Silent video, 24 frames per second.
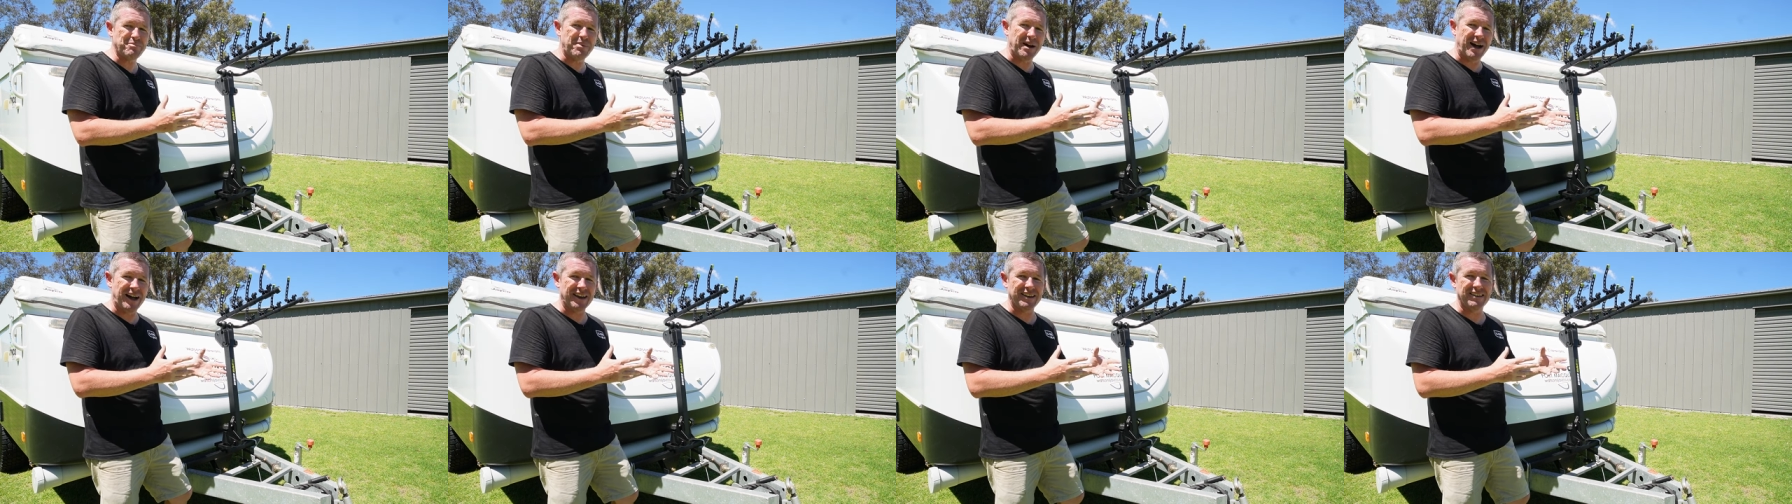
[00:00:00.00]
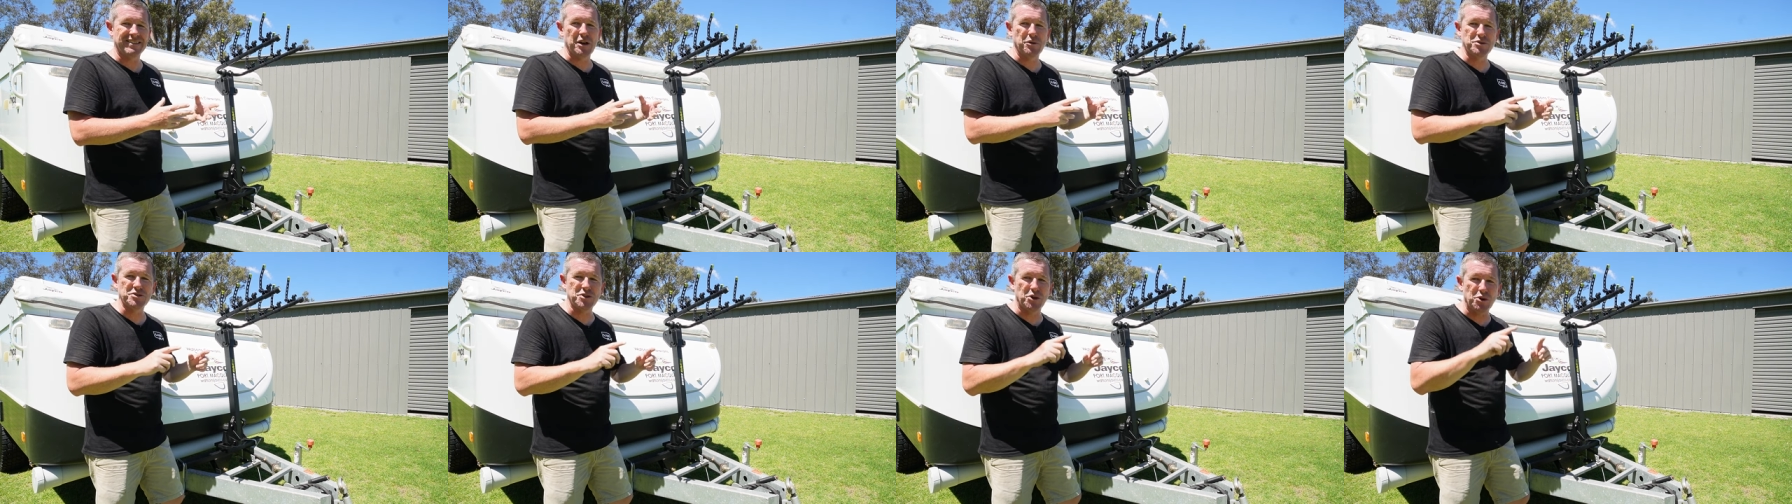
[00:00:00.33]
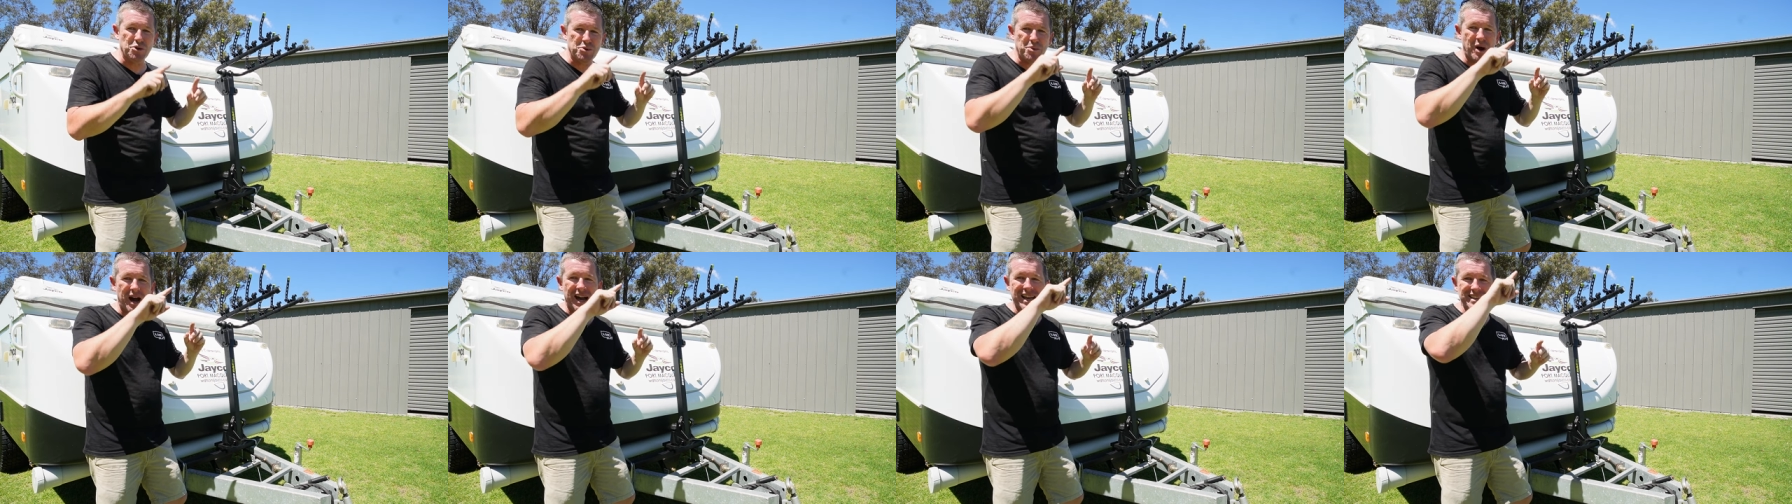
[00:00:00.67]
but there was
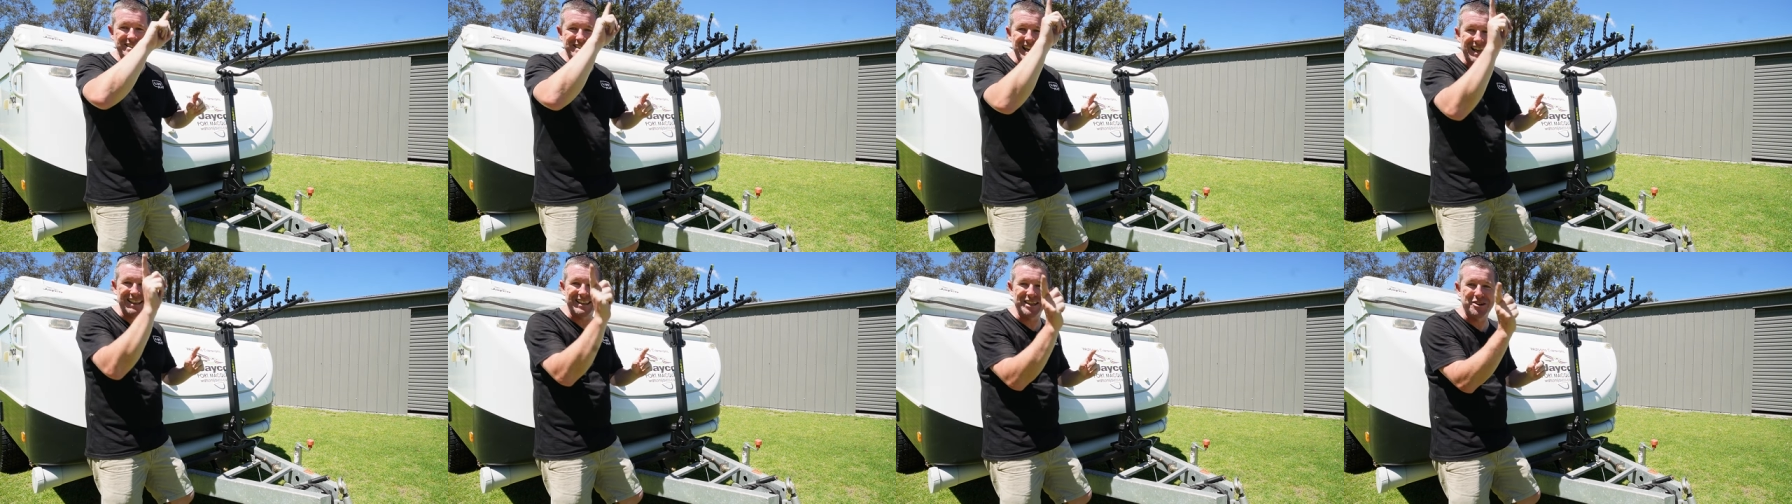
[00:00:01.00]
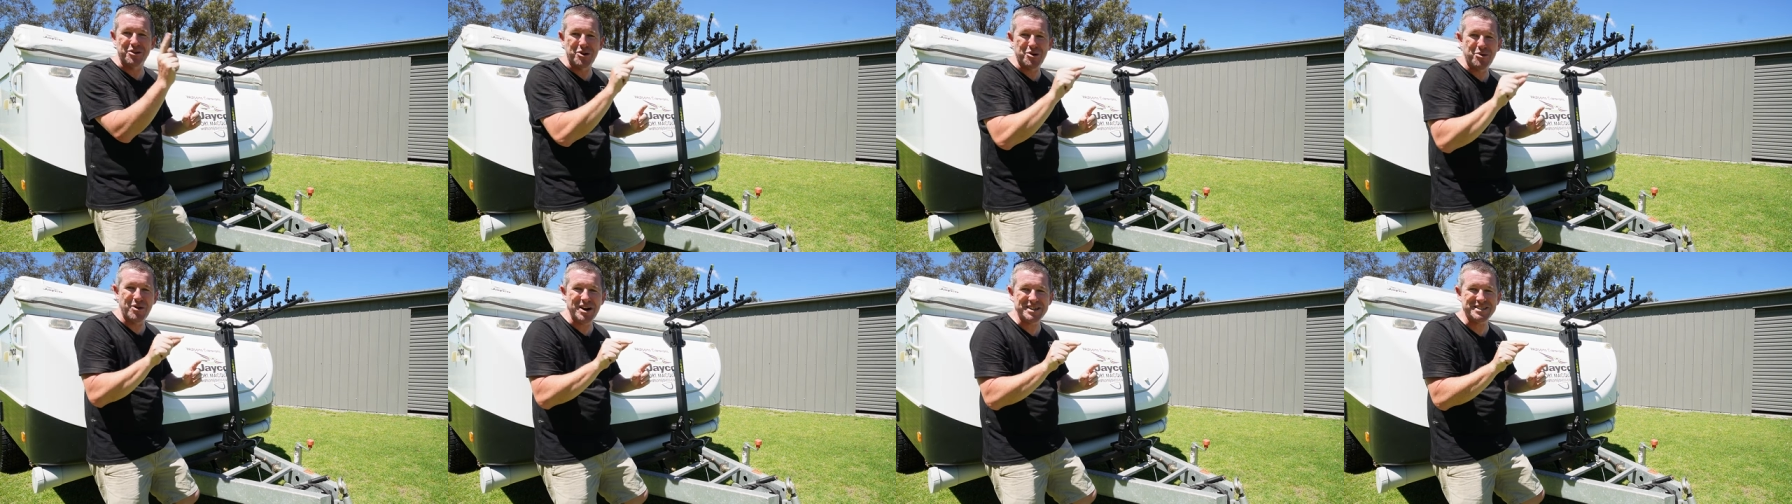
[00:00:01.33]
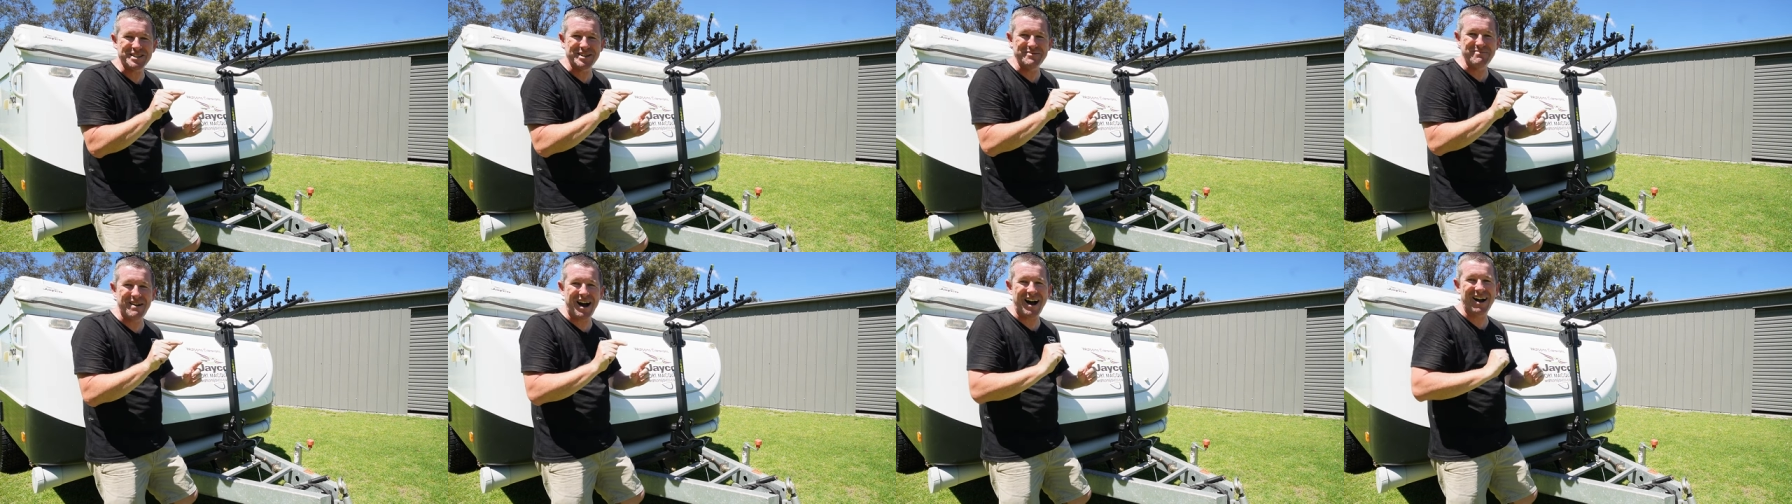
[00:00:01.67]
always that little
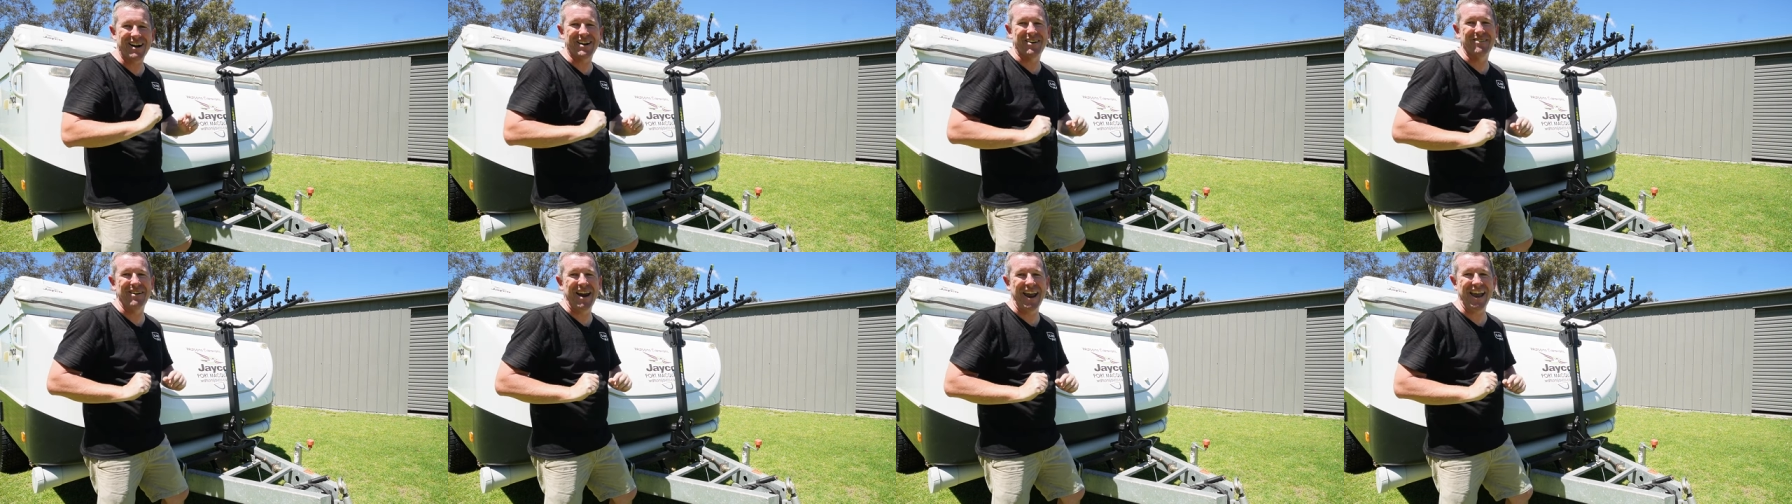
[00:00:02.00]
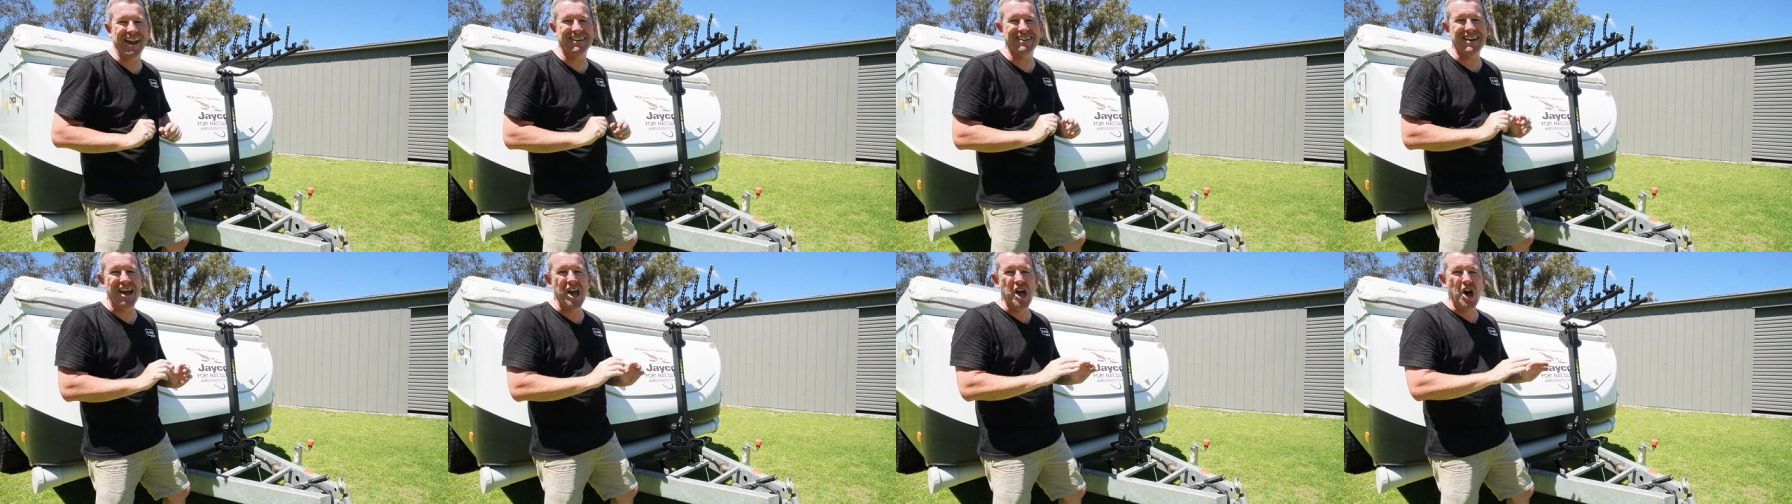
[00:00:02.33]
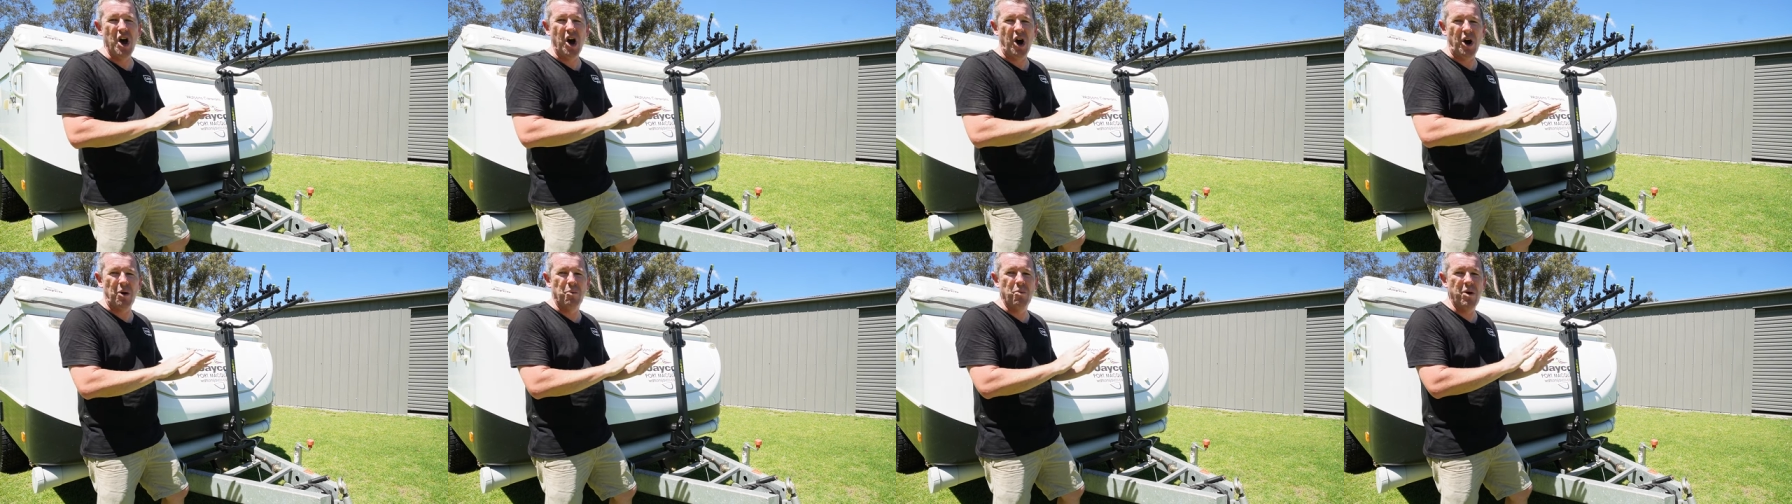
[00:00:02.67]
question mark around
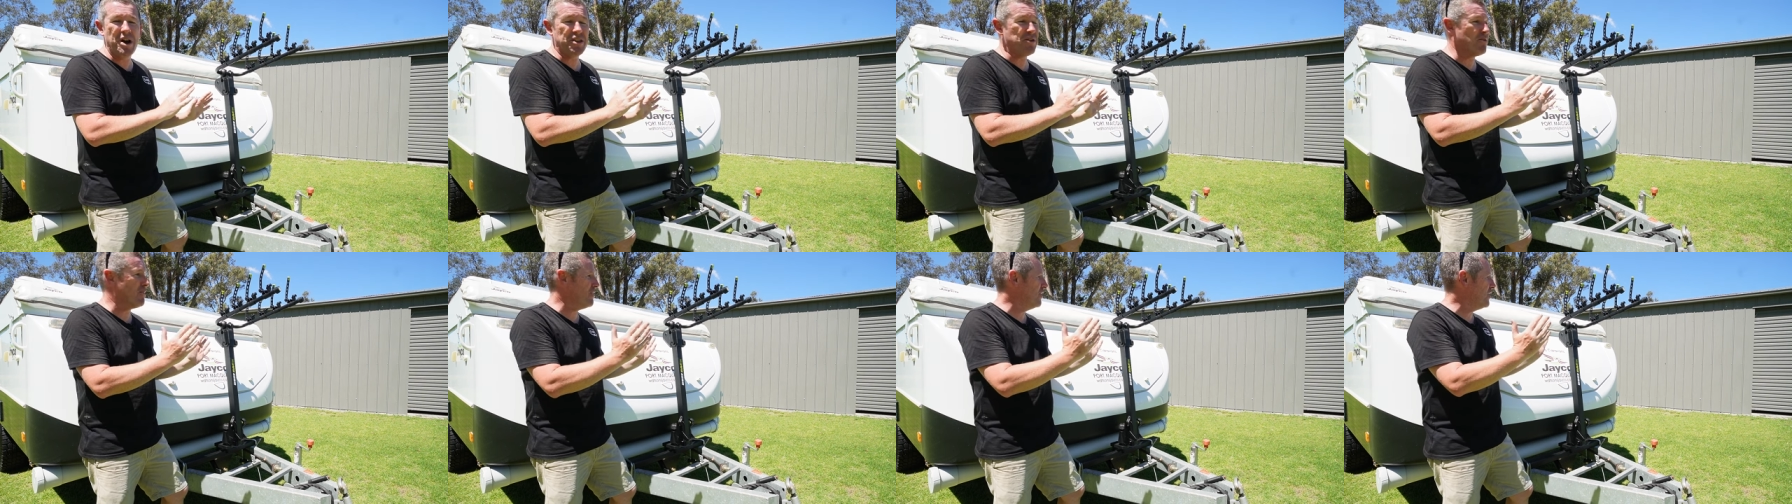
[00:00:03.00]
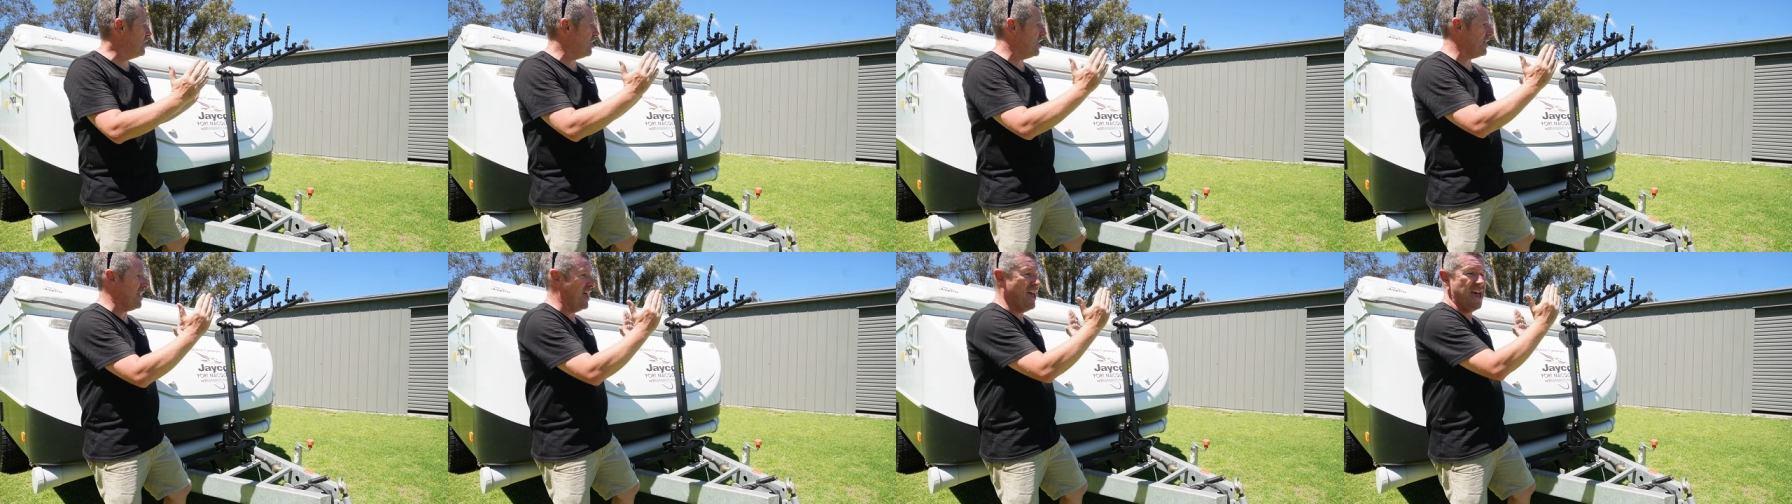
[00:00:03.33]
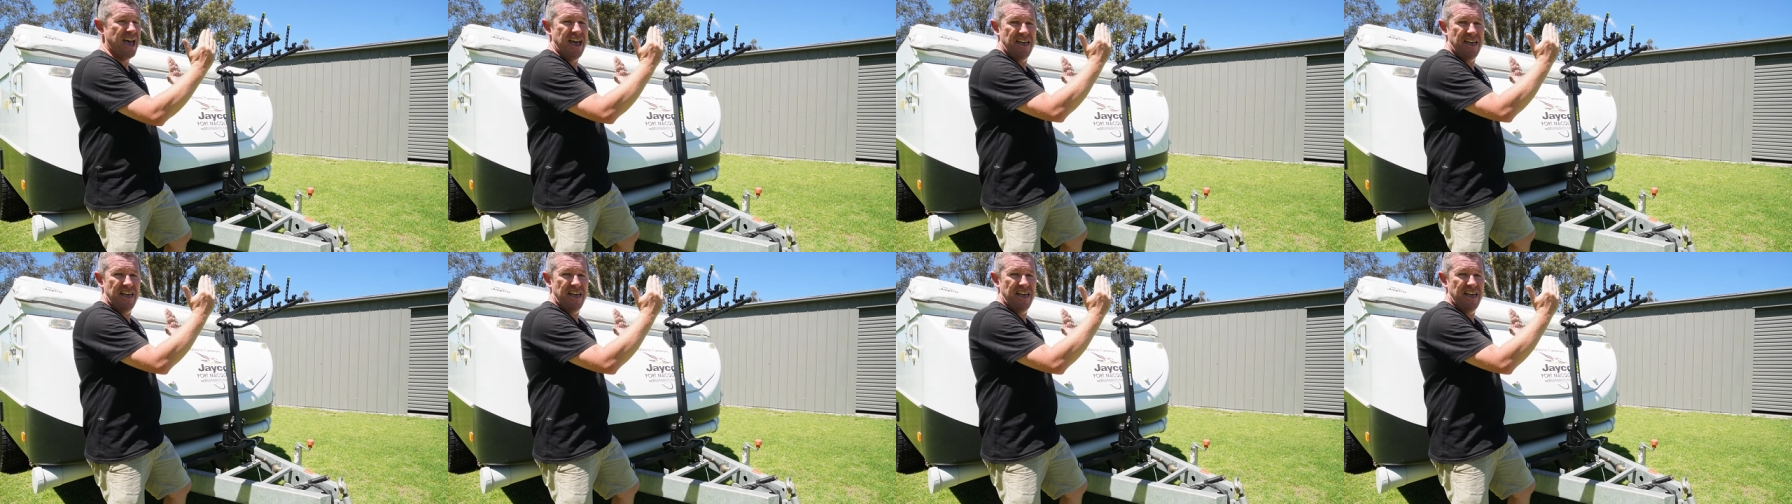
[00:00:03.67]
on whether or not